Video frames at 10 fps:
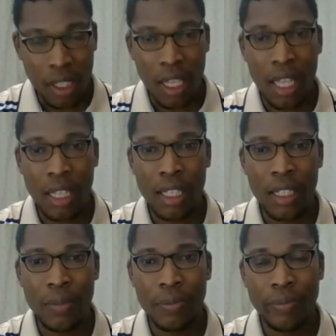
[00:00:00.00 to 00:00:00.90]
And
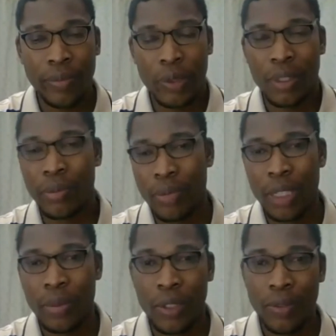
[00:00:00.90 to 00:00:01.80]
well,
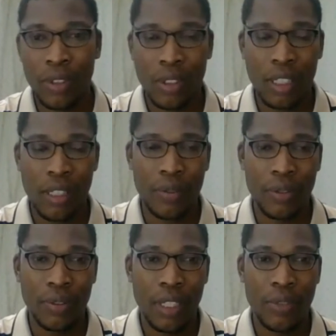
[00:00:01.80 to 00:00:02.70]
passport
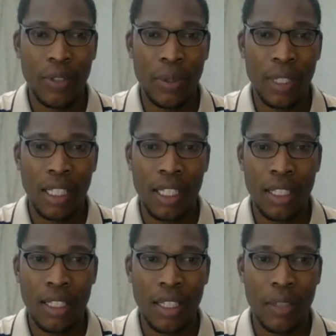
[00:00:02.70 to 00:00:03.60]
photograph. Everyone
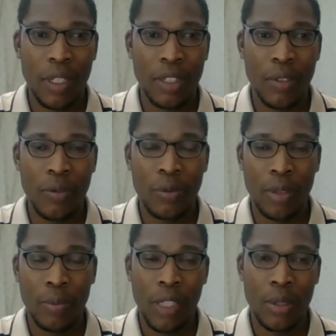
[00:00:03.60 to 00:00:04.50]
has a
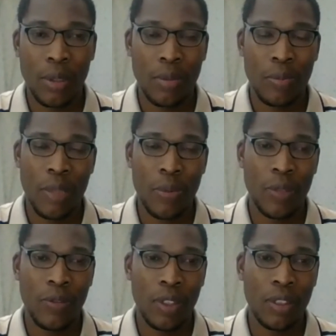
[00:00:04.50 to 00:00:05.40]
passport
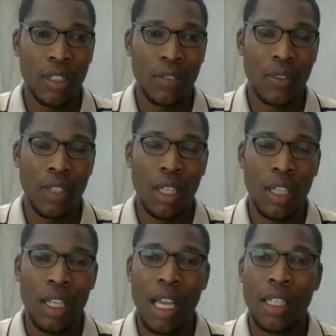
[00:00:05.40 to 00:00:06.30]
photograph.
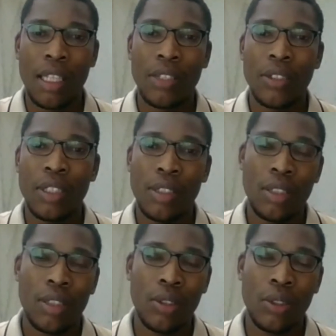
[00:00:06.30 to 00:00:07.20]
And then you need
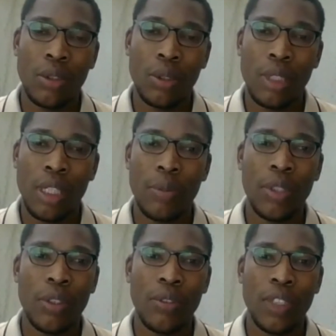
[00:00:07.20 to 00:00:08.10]
to do a bit
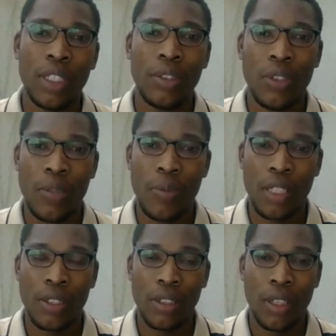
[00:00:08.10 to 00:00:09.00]
of
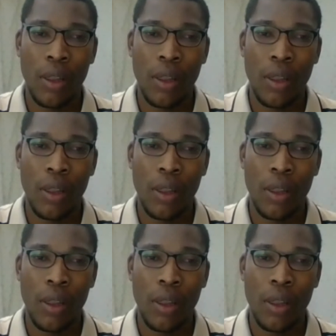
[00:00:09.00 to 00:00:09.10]
introspection.